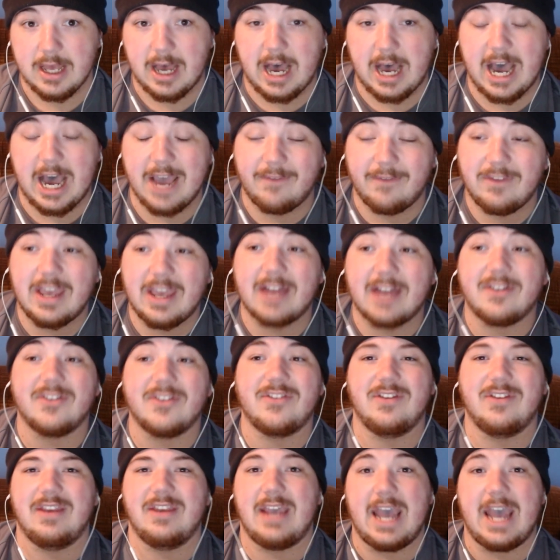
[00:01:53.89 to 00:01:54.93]
I've yet to
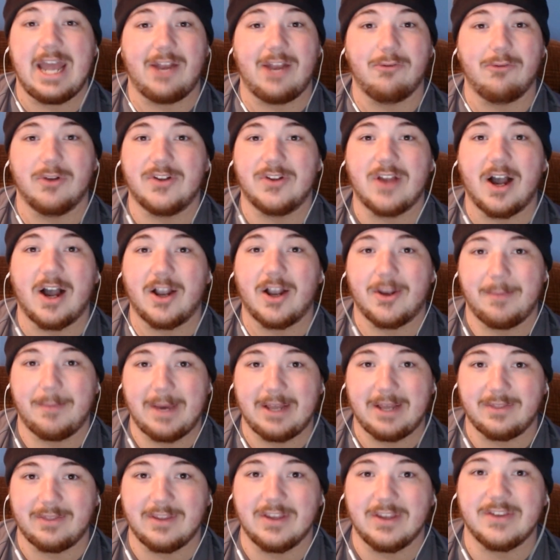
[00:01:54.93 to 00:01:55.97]
see anyone talk
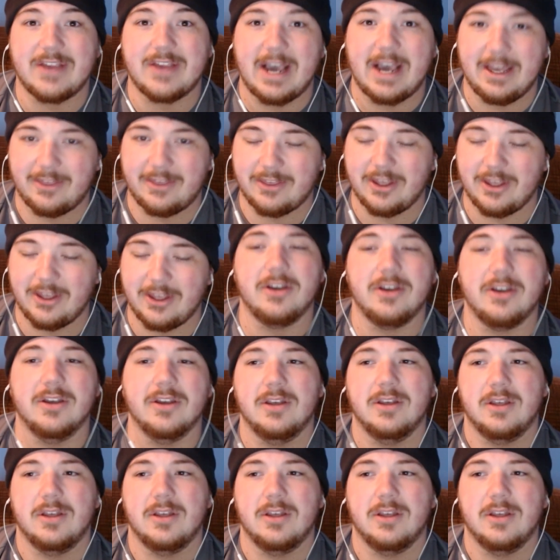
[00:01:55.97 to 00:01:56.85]
about this. I think